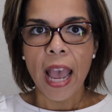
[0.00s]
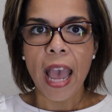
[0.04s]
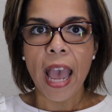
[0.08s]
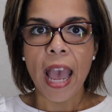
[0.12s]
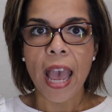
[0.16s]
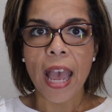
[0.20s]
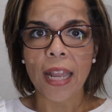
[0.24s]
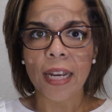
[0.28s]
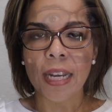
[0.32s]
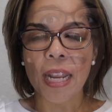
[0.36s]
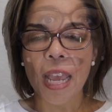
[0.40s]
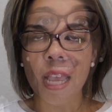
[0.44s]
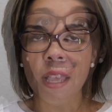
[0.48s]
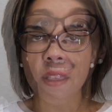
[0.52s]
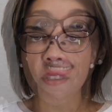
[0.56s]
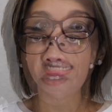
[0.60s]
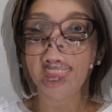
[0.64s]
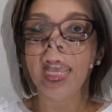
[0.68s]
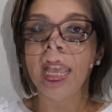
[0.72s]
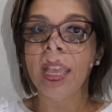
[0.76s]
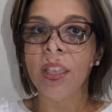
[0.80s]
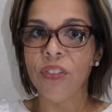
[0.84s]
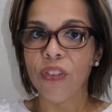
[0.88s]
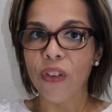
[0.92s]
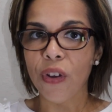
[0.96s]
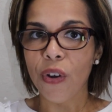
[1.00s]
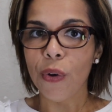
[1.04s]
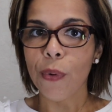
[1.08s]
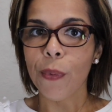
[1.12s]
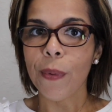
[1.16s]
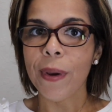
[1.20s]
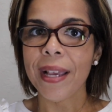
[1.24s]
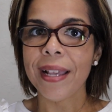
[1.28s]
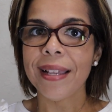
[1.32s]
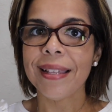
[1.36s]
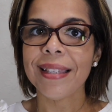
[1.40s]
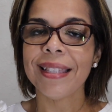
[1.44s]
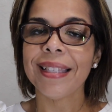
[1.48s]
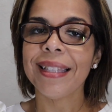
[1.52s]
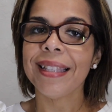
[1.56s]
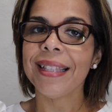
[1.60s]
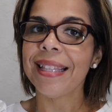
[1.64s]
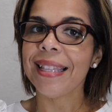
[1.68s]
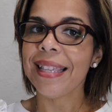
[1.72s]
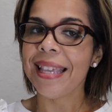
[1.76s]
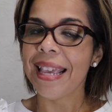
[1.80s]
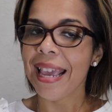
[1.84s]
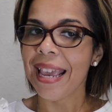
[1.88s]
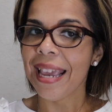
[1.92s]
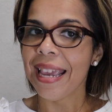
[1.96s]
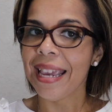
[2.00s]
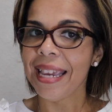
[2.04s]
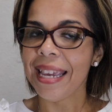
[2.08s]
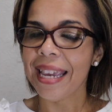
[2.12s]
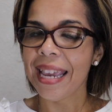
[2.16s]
and as always, take